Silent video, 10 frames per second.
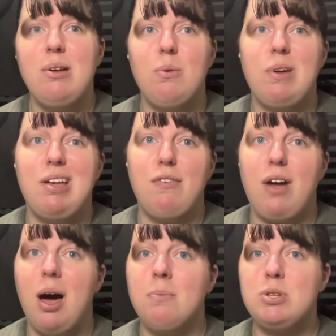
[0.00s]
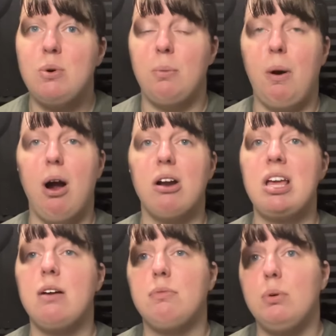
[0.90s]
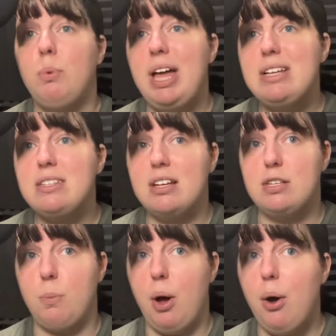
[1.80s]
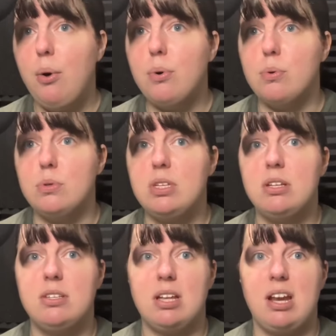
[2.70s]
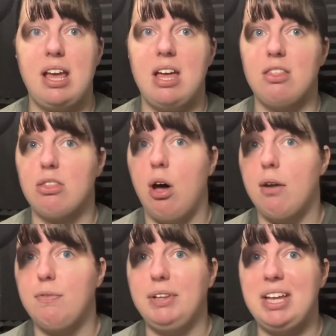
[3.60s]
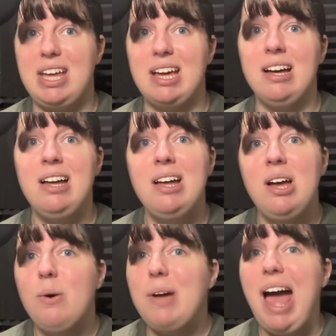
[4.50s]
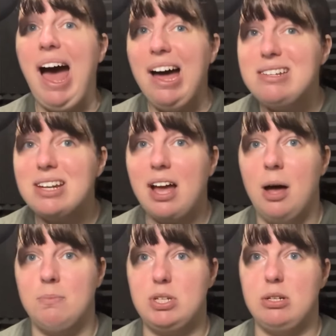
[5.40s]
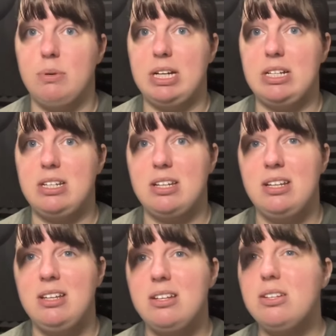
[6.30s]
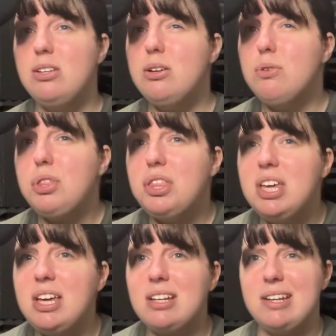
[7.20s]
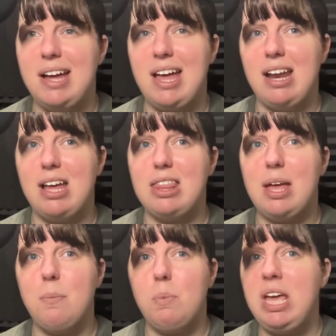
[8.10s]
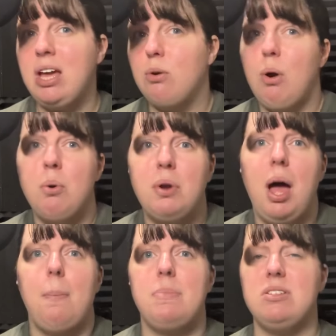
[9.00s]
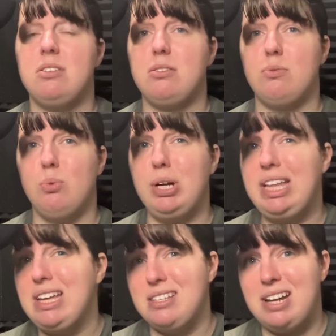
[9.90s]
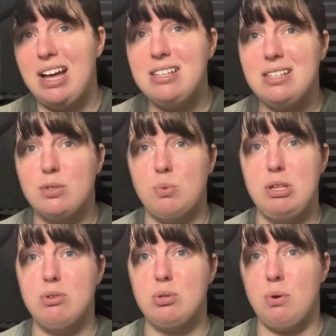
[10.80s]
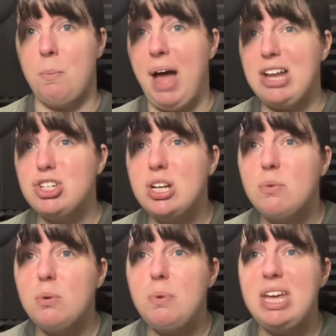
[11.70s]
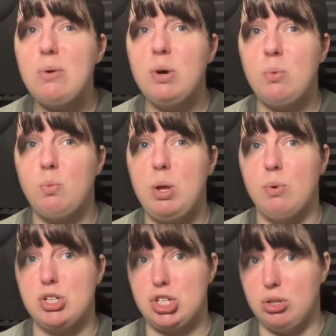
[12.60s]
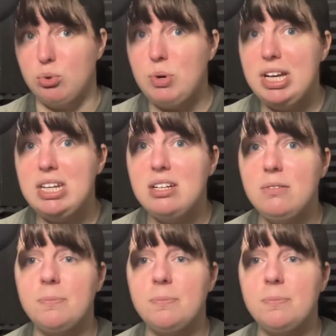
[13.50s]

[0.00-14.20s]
We have come to a parting of the ways, I suppose, said Anne thoughtfully. We had to come to it. Do you think, Diana, that being grown up is really as nice as we used to imagine it would be when we were children?